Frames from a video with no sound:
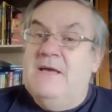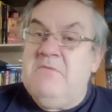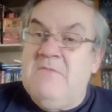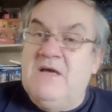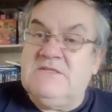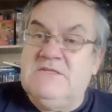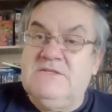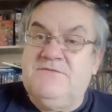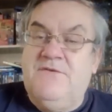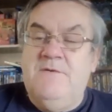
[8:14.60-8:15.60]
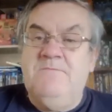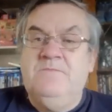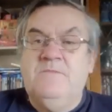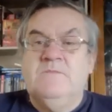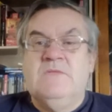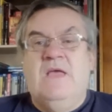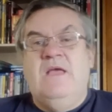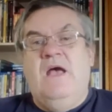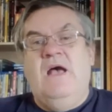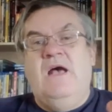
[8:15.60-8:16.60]
Masters from
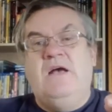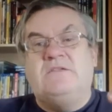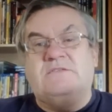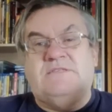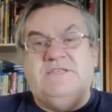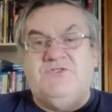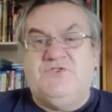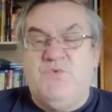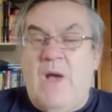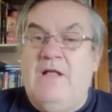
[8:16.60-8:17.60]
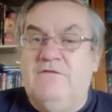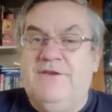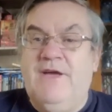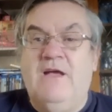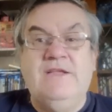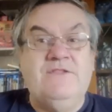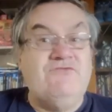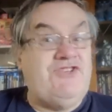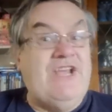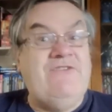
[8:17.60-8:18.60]
season 12 finale, the
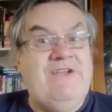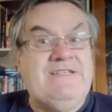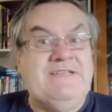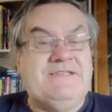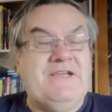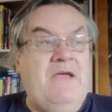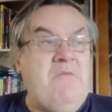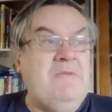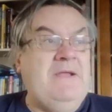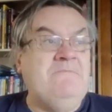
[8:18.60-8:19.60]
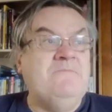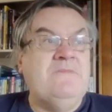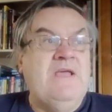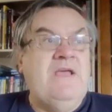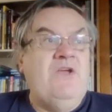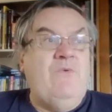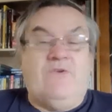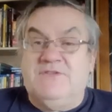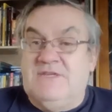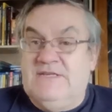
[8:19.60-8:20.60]
regenerating Cybermen. We've
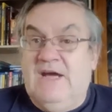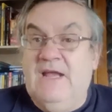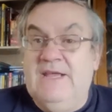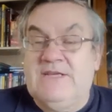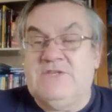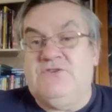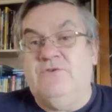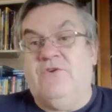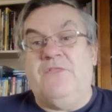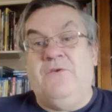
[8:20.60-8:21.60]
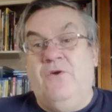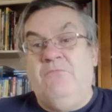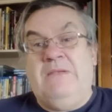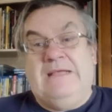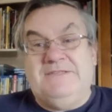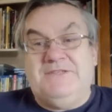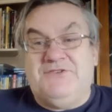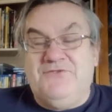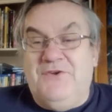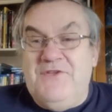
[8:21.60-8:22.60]
got the Daleks, who got their own plan to
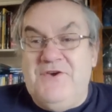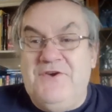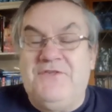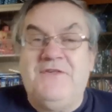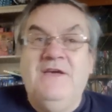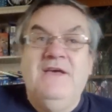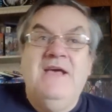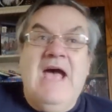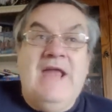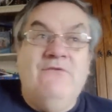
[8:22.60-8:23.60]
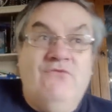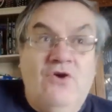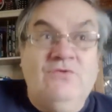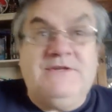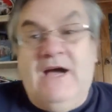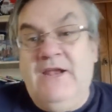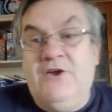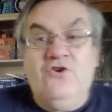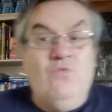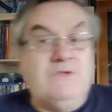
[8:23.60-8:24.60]
destroy the Earth, and a rogue
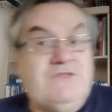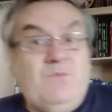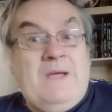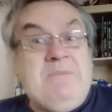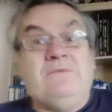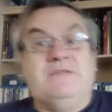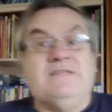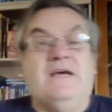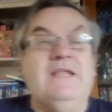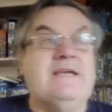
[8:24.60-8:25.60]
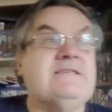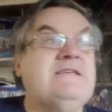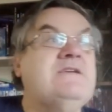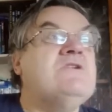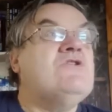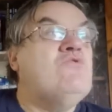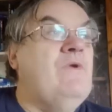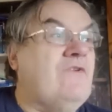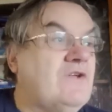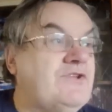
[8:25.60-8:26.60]
Dalek who wants to wipe out the Daleks.
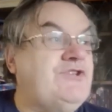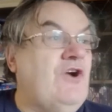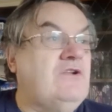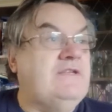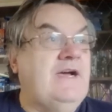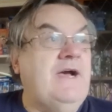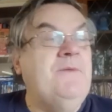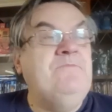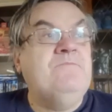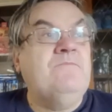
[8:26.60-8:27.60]
We've got the Doctor